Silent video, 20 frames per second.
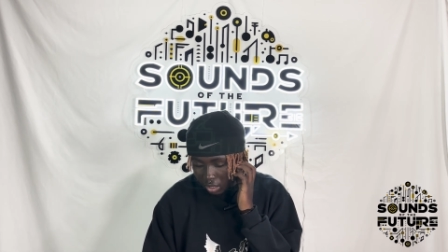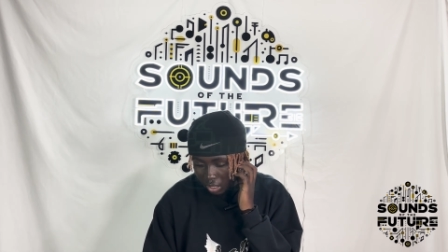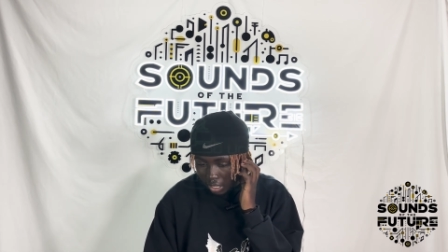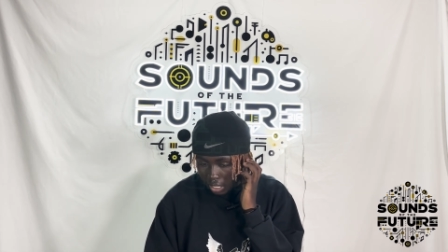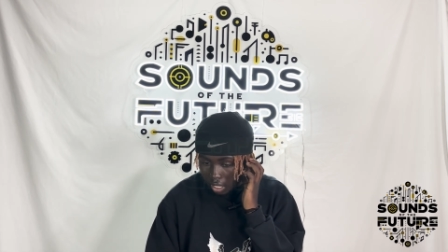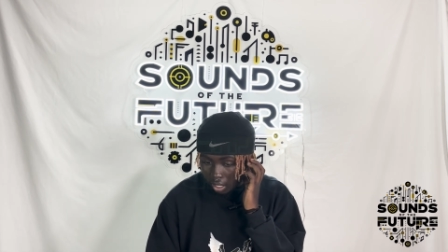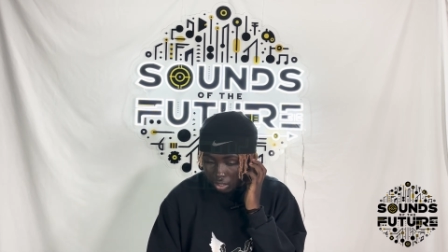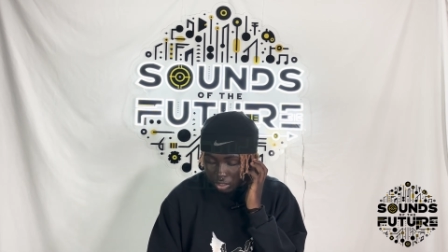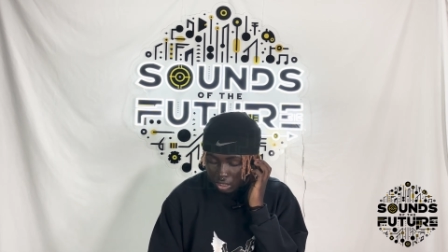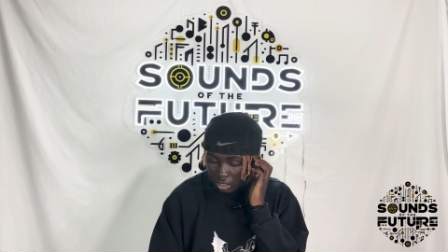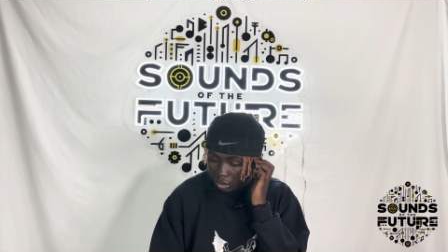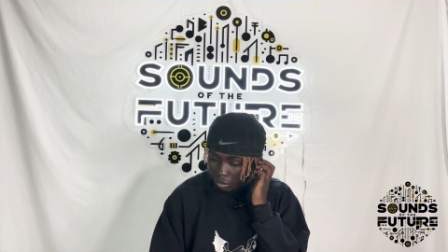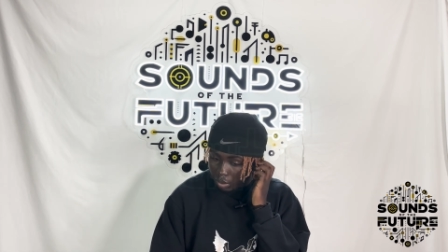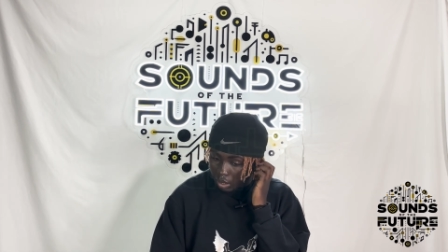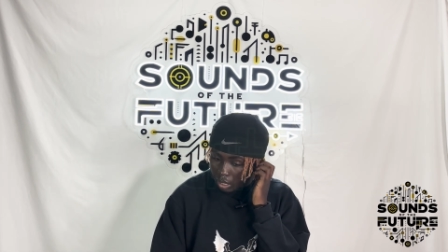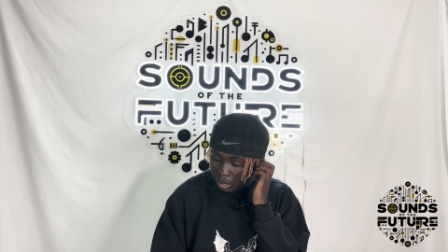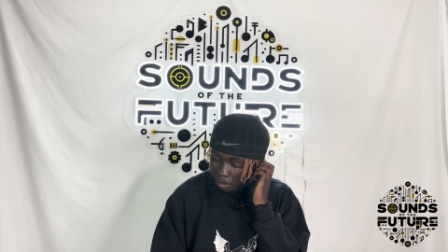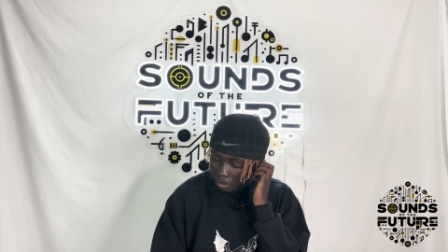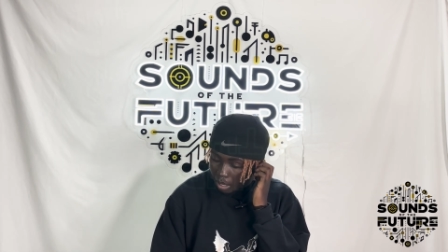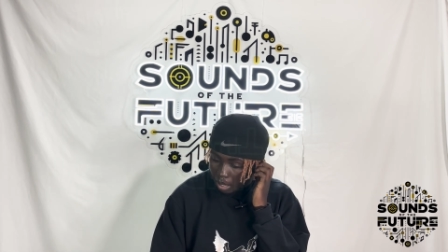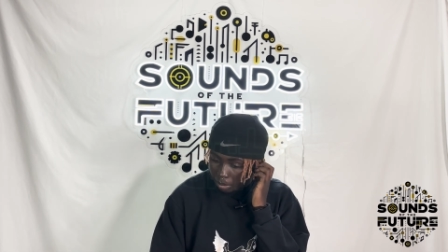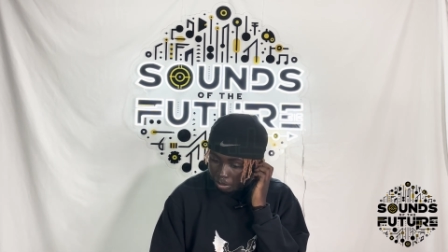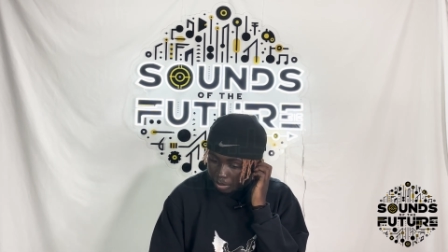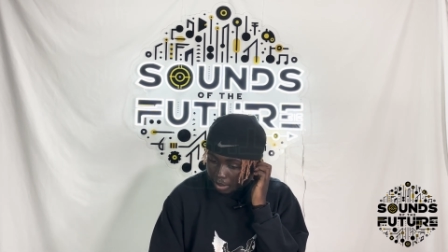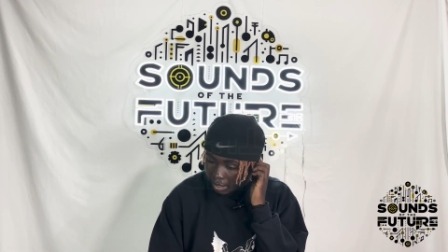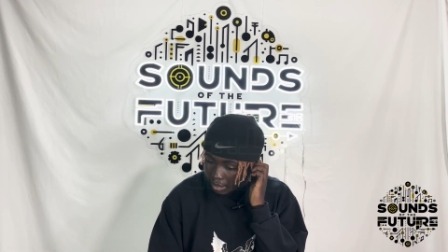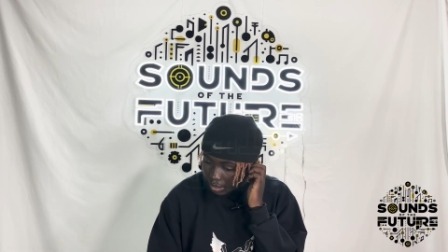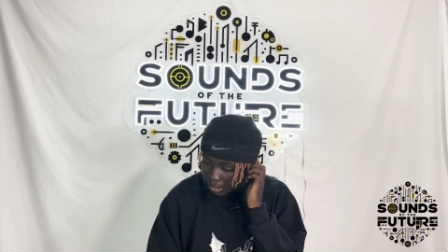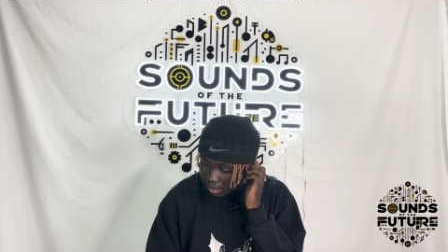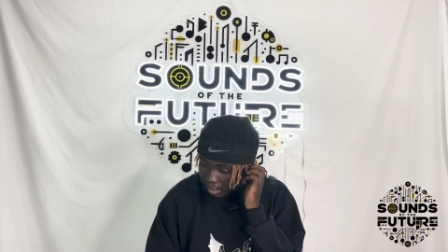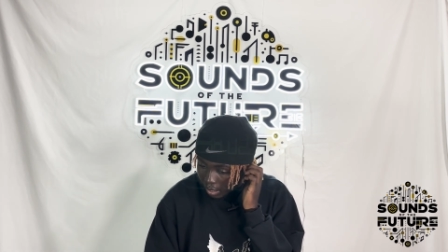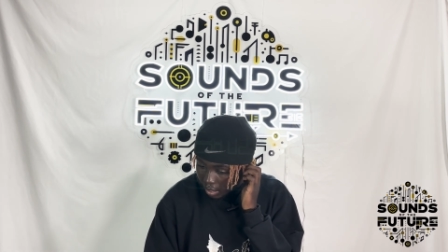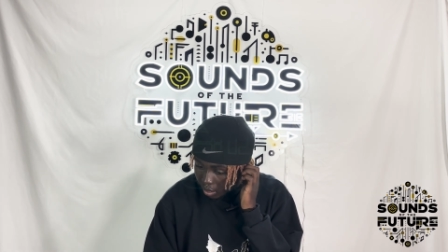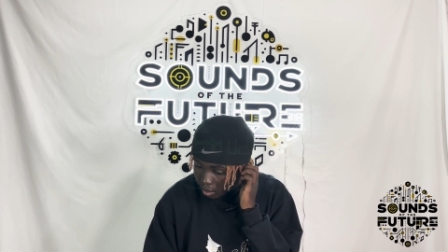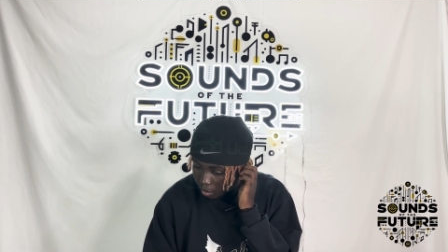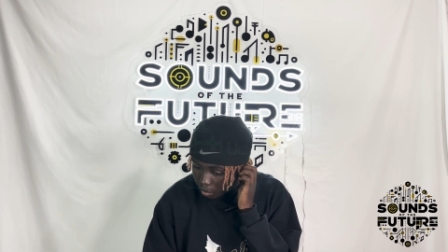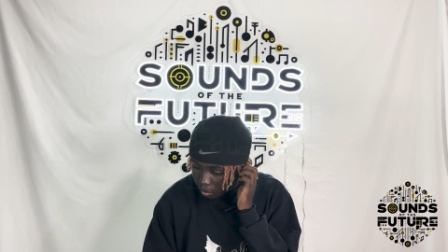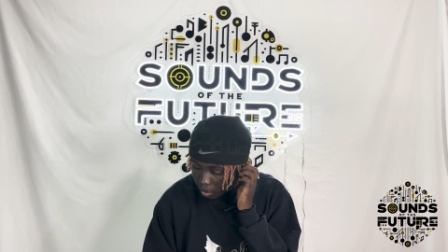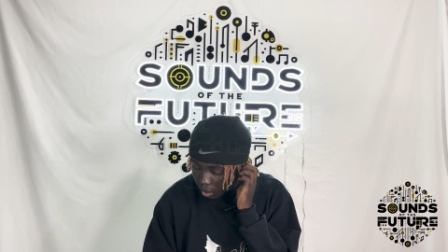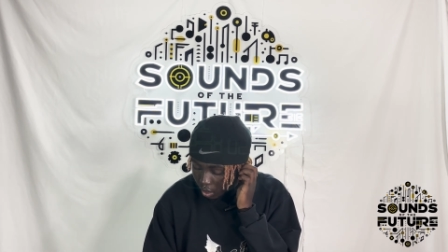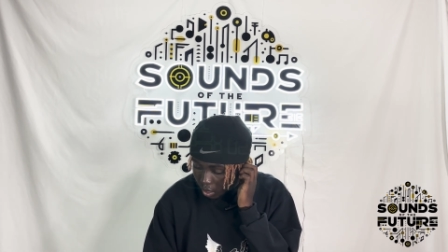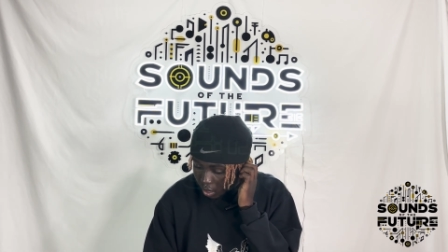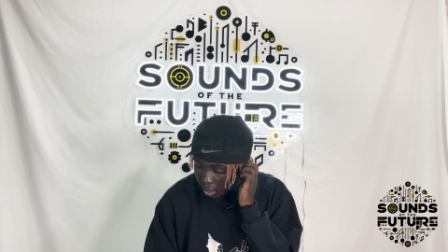like I'll say with hip hop right now